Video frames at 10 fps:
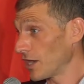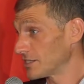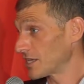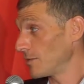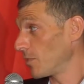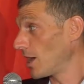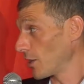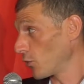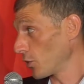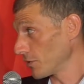I'd say buy
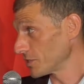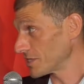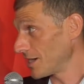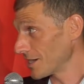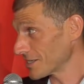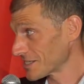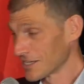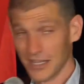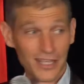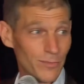oil stocks
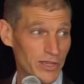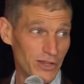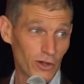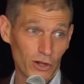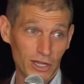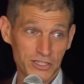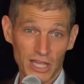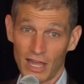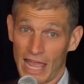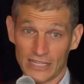because
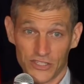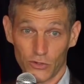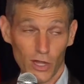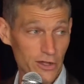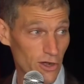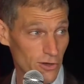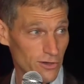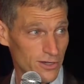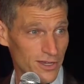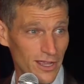at Sauder,
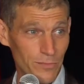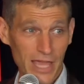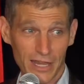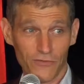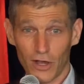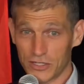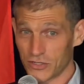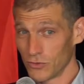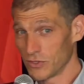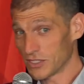many of our
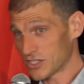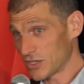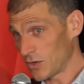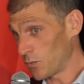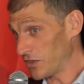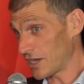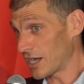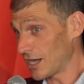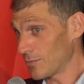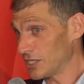students, when the
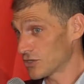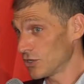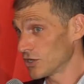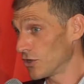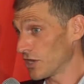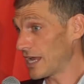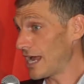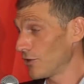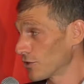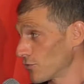economy is good, go to
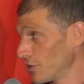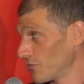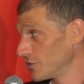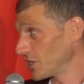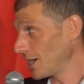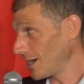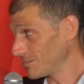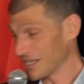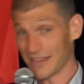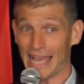Calgary for
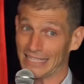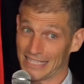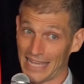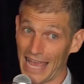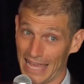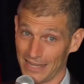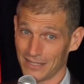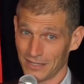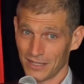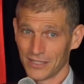jobs. That's dead.
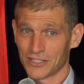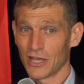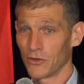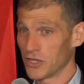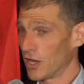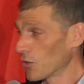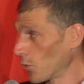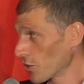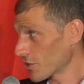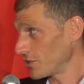So young
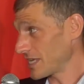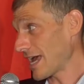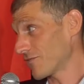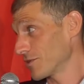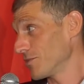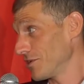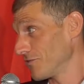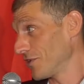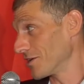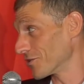workers have to be in
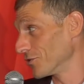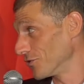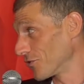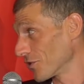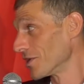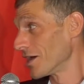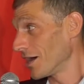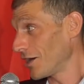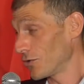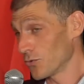Vancouver
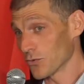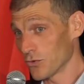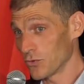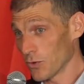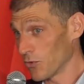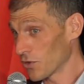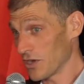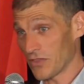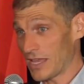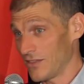who were born
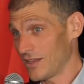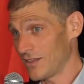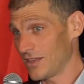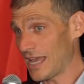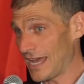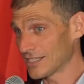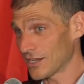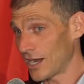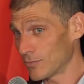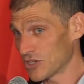here. The
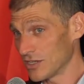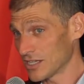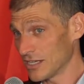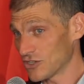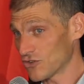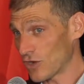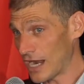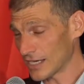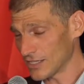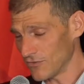exit option isn't as
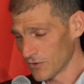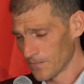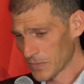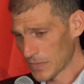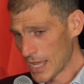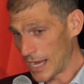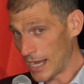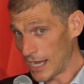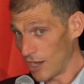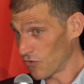attractive.
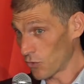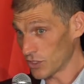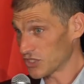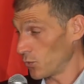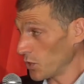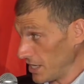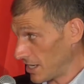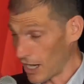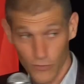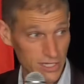Of course, the weak
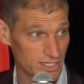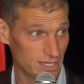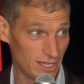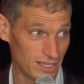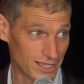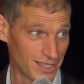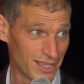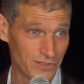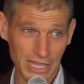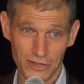currency
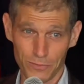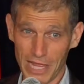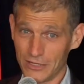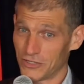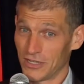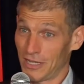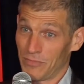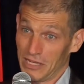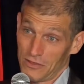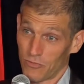that you mentioned. I
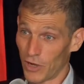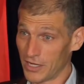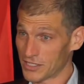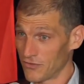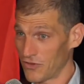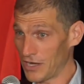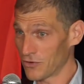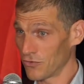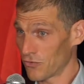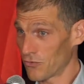mean, the price of
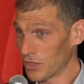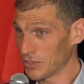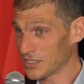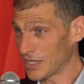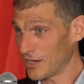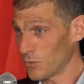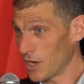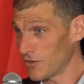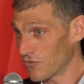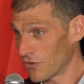Vancouver real estate
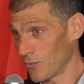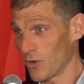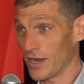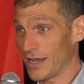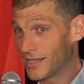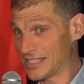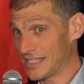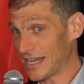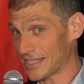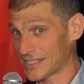went from,
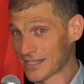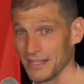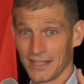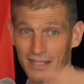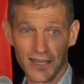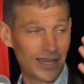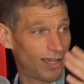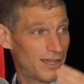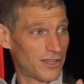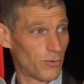6
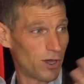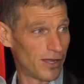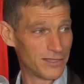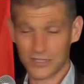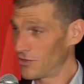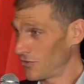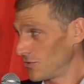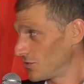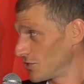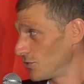yuan to
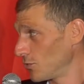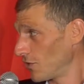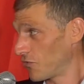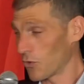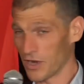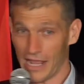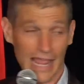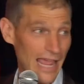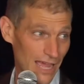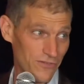
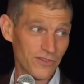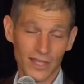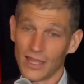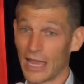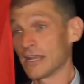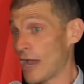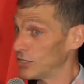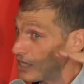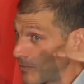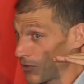4.5. And now
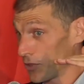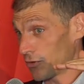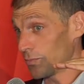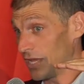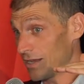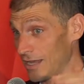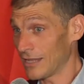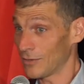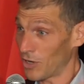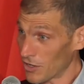it's up a little bit,
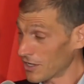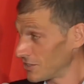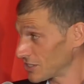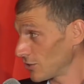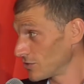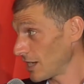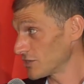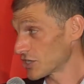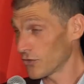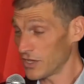and the market has slowed down.
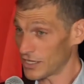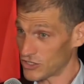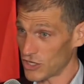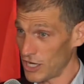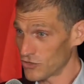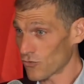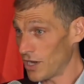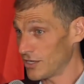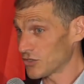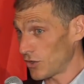So the exchange
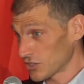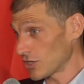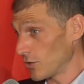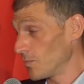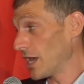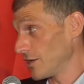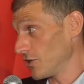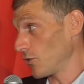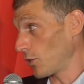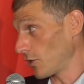rate is also embedded
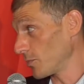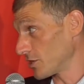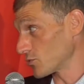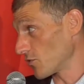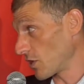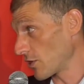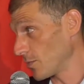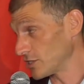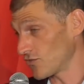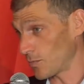in oil because we're very
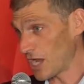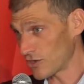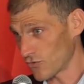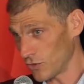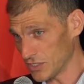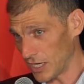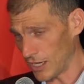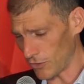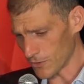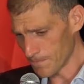much of a
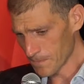petrodollar.